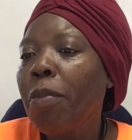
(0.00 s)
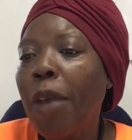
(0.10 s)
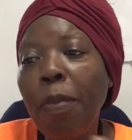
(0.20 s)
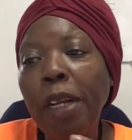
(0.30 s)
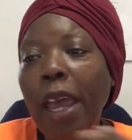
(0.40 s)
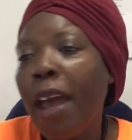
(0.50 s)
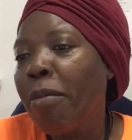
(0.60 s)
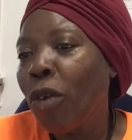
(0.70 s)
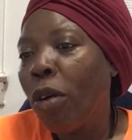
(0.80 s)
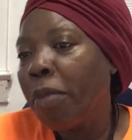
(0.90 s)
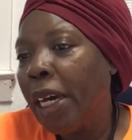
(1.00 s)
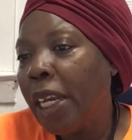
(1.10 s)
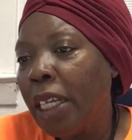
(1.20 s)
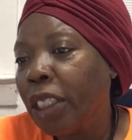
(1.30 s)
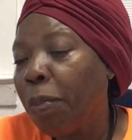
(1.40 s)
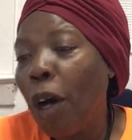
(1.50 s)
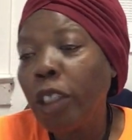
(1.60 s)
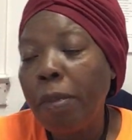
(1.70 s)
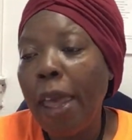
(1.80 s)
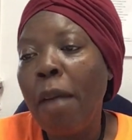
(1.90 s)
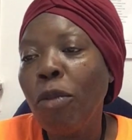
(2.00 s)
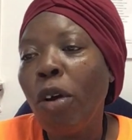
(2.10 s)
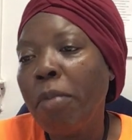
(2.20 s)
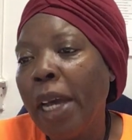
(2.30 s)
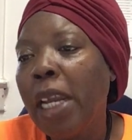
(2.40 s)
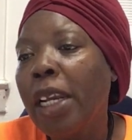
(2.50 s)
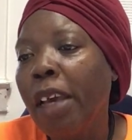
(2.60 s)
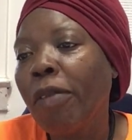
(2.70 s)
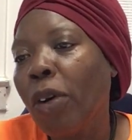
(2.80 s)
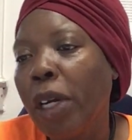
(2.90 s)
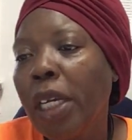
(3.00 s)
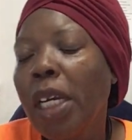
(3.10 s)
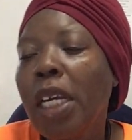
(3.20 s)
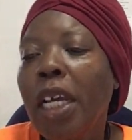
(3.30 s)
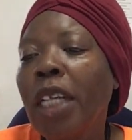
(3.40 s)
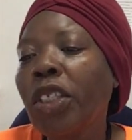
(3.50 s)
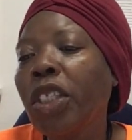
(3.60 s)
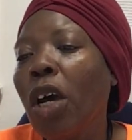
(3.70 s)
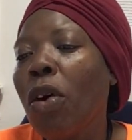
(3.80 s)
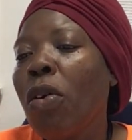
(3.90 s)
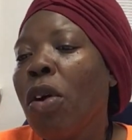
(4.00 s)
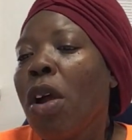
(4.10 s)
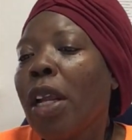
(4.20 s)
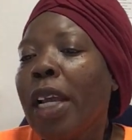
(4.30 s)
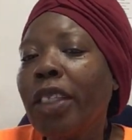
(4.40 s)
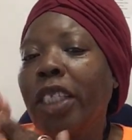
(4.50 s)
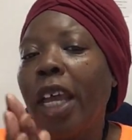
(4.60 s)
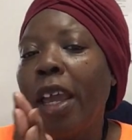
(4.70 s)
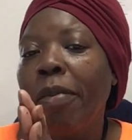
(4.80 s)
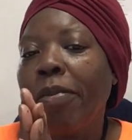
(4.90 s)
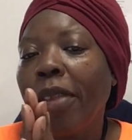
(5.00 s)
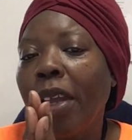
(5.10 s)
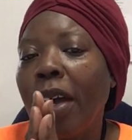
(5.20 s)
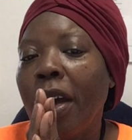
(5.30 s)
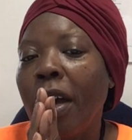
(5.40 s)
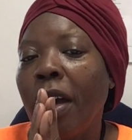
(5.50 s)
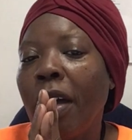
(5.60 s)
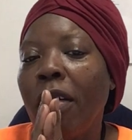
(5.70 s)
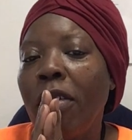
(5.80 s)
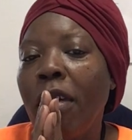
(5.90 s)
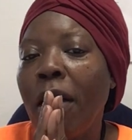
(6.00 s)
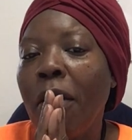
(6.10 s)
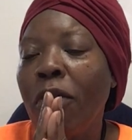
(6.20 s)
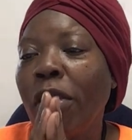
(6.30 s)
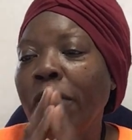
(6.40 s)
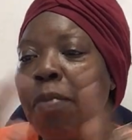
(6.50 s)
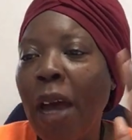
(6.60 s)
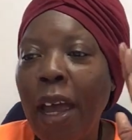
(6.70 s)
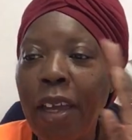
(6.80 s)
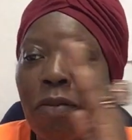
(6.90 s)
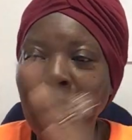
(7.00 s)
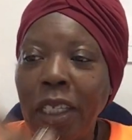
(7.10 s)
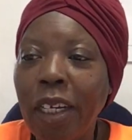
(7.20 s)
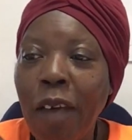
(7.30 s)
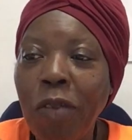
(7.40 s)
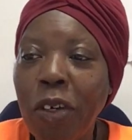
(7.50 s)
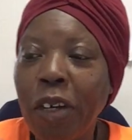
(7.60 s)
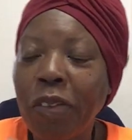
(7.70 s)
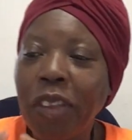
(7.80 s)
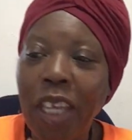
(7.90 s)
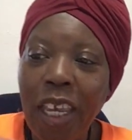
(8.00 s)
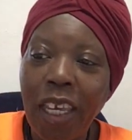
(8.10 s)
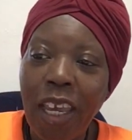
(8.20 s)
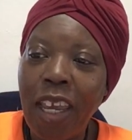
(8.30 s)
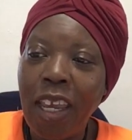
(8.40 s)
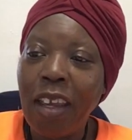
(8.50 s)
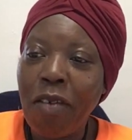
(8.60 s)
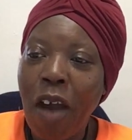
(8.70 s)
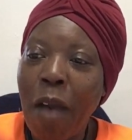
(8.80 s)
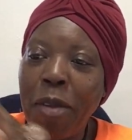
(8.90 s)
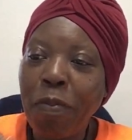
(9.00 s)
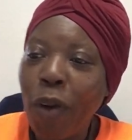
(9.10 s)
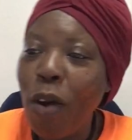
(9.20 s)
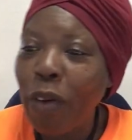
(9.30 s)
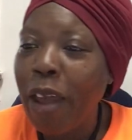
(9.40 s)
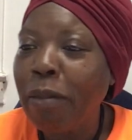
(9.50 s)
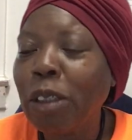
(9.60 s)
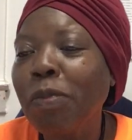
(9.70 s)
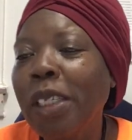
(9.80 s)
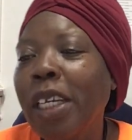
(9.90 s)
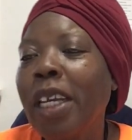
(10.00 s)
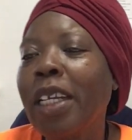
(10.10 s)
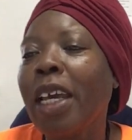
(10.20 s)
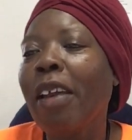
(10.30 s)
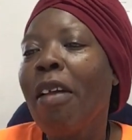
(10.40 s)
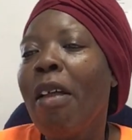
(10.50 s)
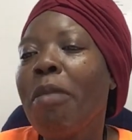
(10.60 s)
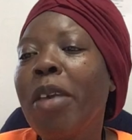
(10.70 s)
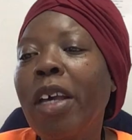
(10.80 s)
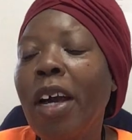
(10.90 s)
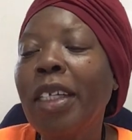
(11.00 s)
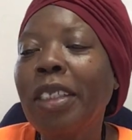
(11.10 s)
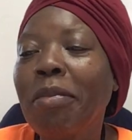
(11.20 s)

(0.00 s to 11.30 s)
people that have more money, supposedly have more money, live on. And so let's say with the level of thinking, I've been programmed to believe that because